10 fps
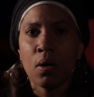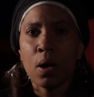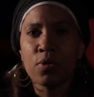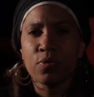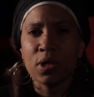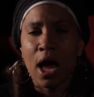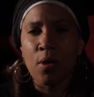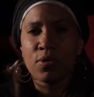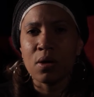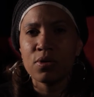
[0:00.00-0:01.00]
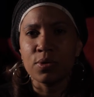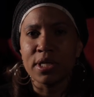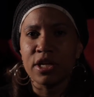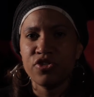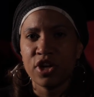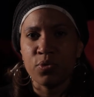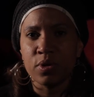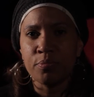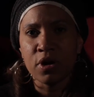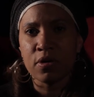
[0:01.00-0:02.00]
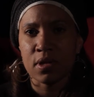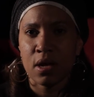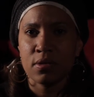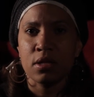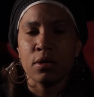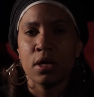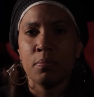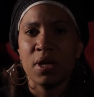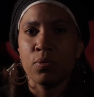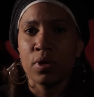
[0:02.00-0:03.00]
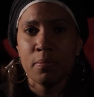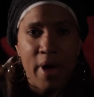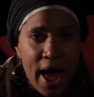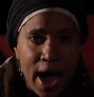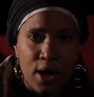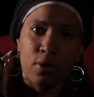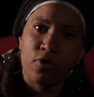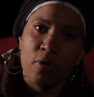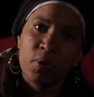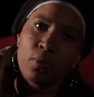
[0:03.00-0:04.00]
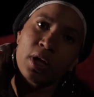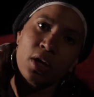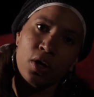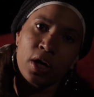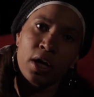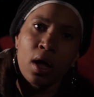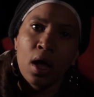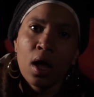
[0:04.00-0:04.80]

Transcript: I was really I was always really a genuine person. I was either gonna be really bad or it's gonna be really good.